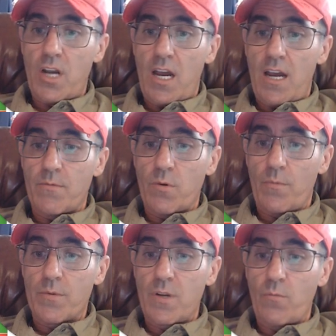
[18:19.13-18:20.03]
Great
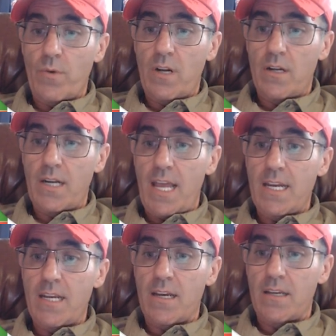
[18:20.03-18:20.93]
job. 12% win
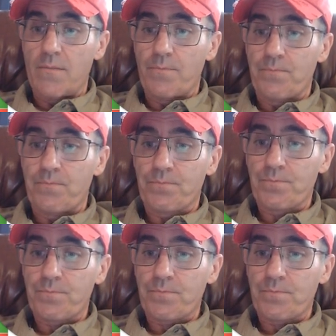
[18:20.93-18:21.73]
on ADA.